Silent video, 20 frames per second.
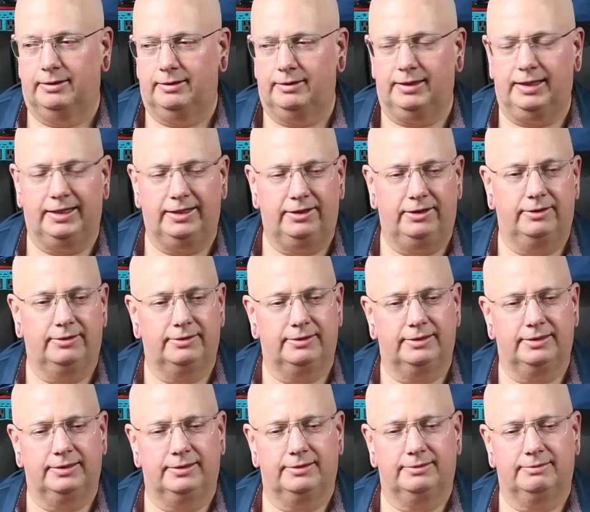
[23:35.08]
then
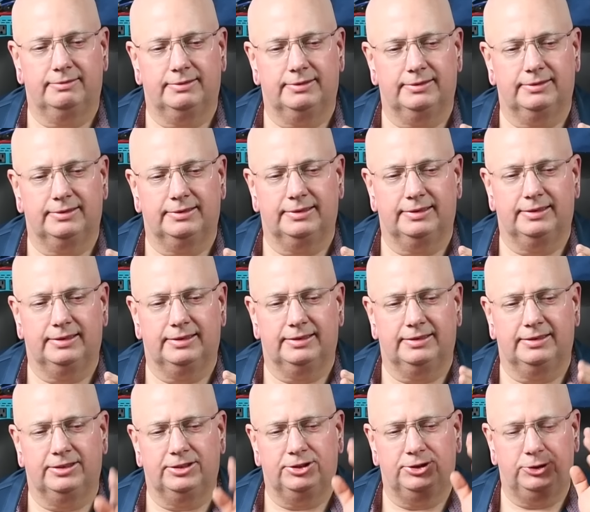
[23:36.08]

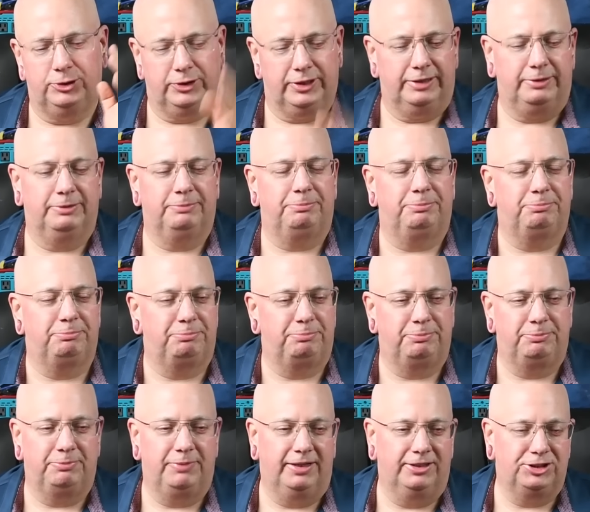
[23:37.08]
you, can
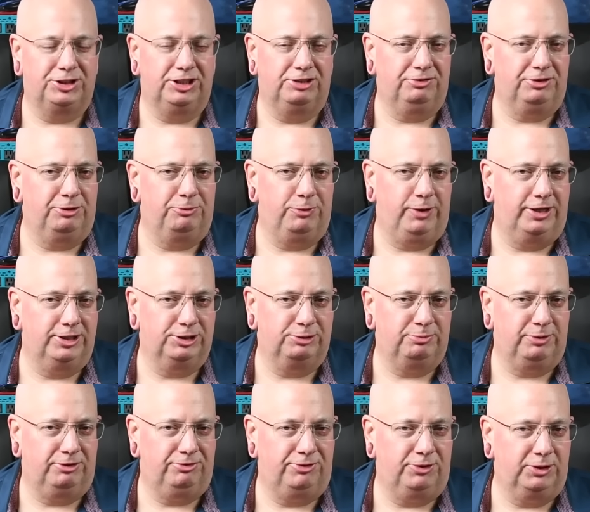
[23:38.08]
achieve liberation
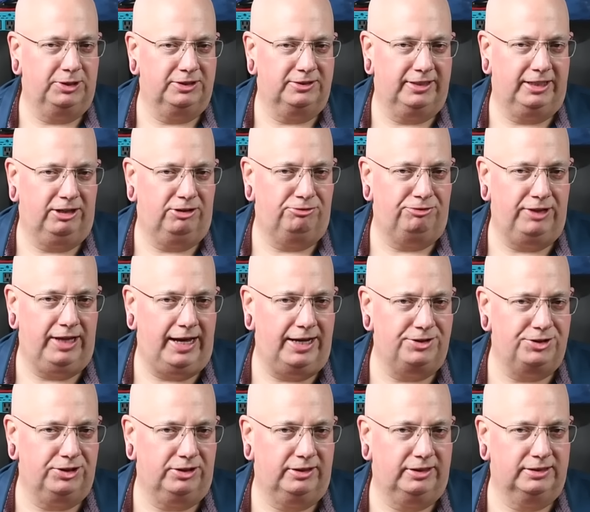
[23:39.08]
by focusing on
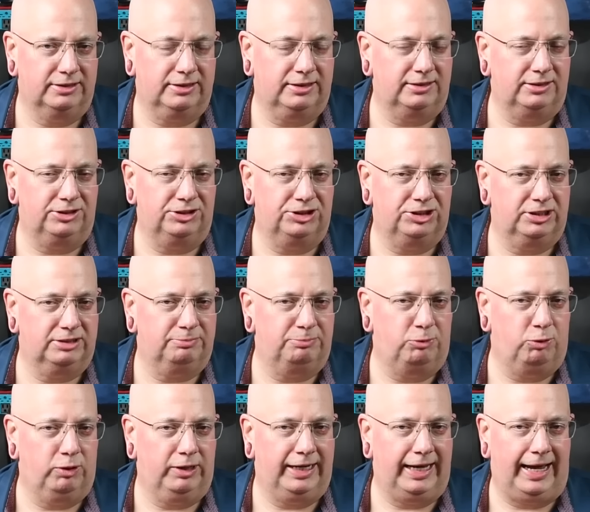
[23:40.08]
flatulence, because it's just
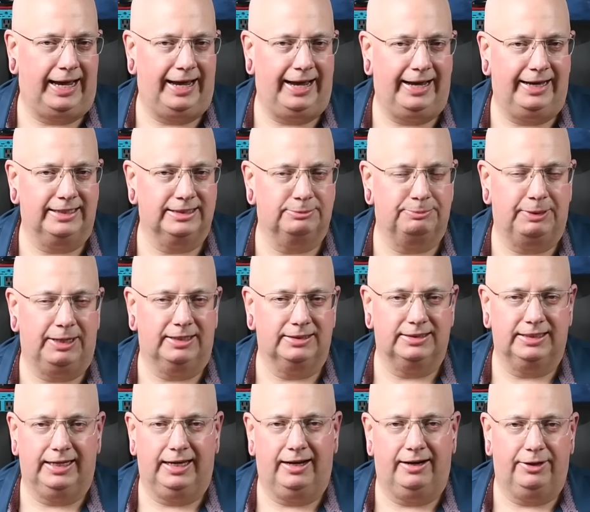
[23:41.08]
more gas
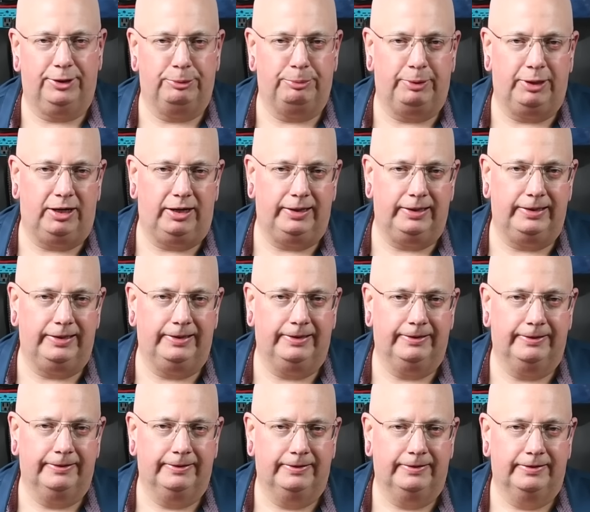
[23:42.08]
passing out of the body.
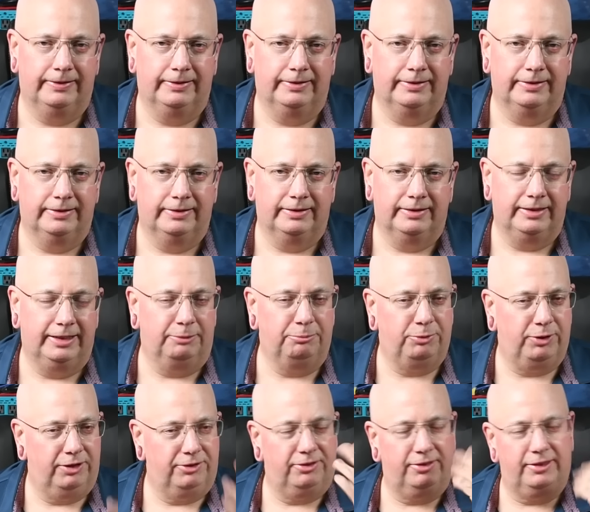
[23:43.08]
The in
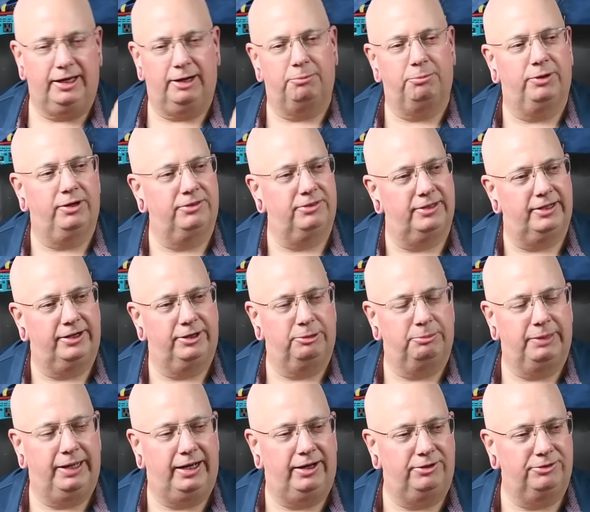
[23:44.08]
breath or the out breath out of your
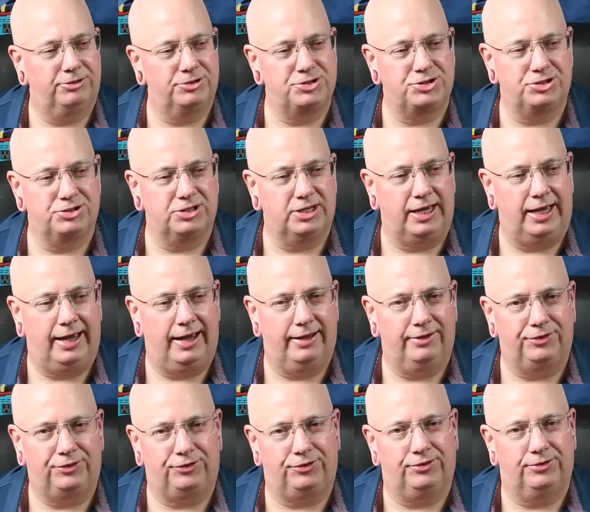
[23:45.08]
mouth is just
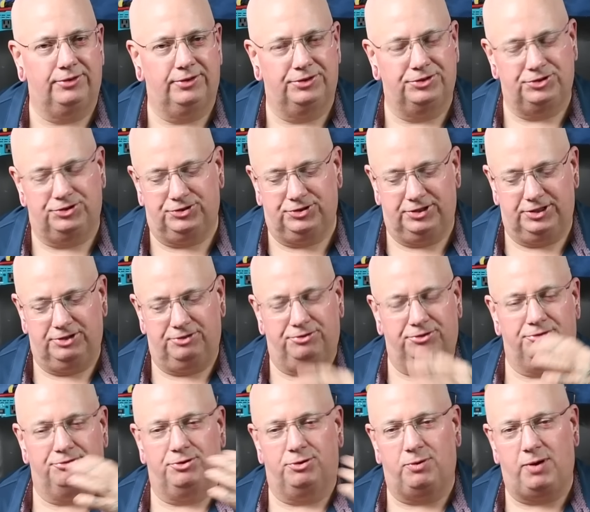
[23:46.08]
gas. It's just a
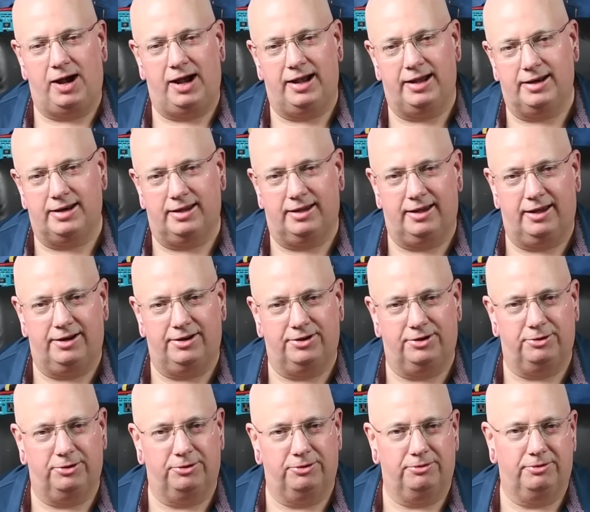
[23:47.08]
different variety out of
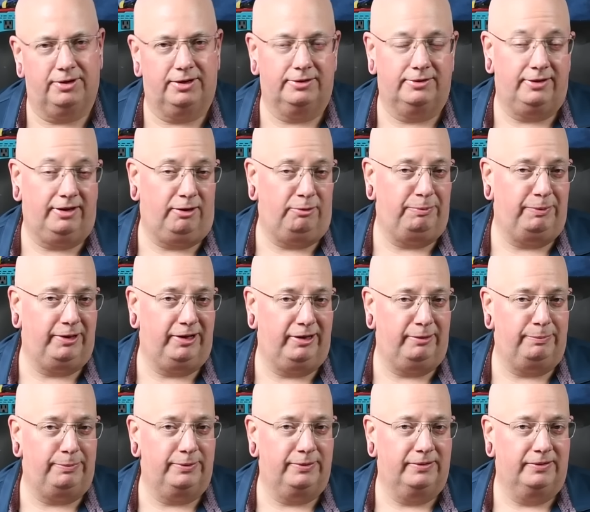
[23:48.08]
your uh,
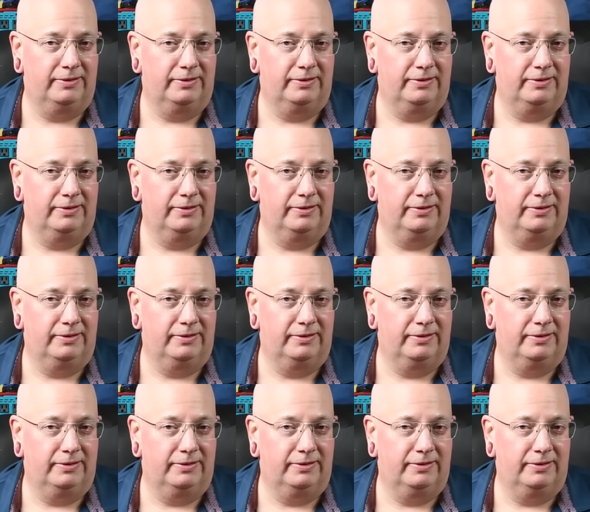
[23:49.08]
tailpipe.